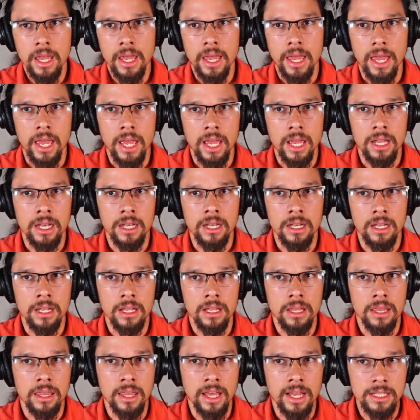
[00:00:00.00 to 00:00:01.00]
And
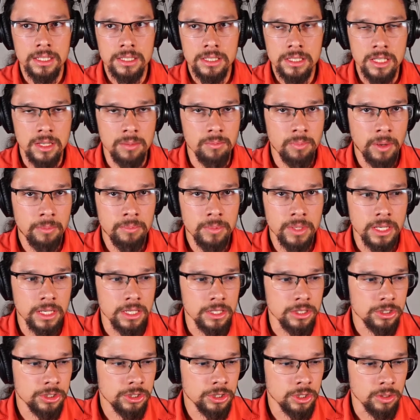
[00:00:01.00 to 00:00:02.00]
that
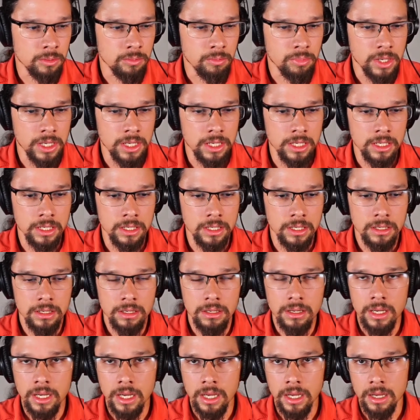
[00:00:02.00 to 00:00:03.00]
cpeptide should be,
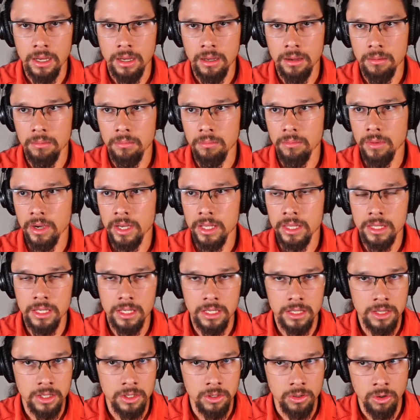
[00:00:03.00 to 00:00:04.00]
I
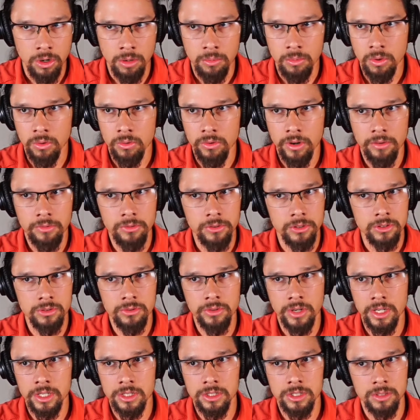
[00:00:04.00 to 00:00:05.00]
think the normal reference
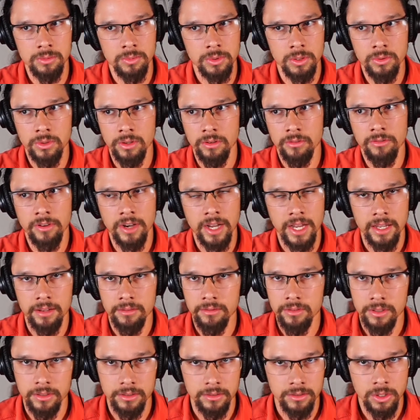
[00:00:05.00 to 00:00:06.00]
range is between 5
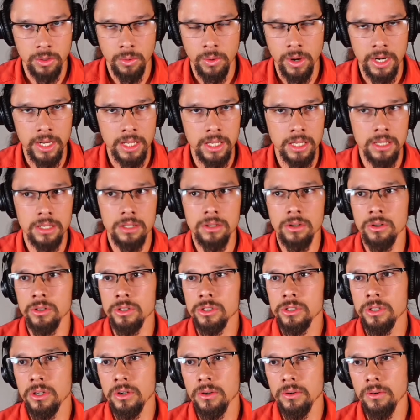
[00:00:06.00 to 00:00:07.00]
and 20 or
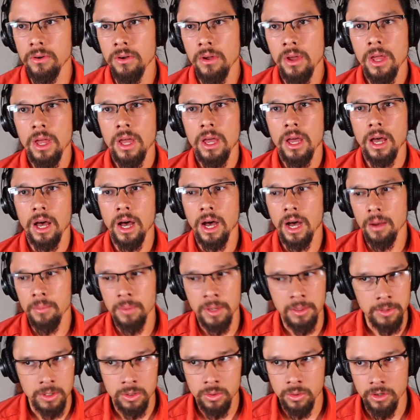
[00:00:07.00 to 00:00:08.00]
so,
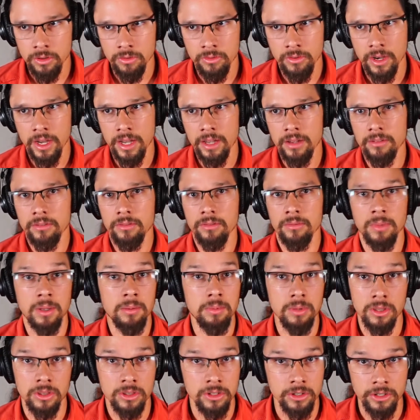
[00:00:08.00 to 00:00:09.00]
maybe 25,
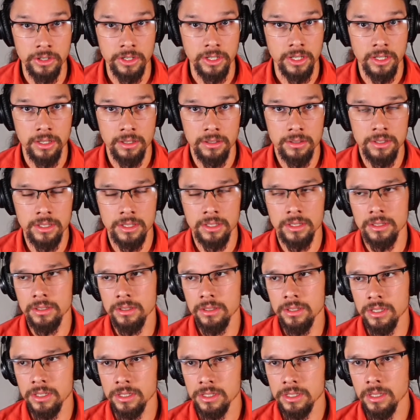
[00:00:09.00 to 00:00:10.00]
maybe 30
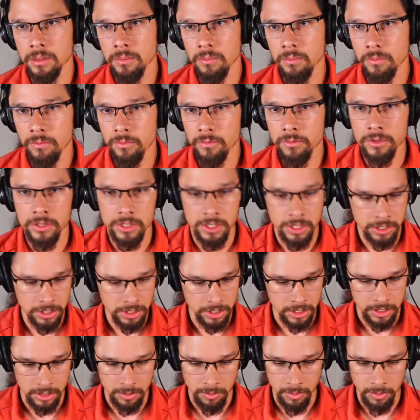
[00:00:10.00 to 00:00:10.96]
to some physicians.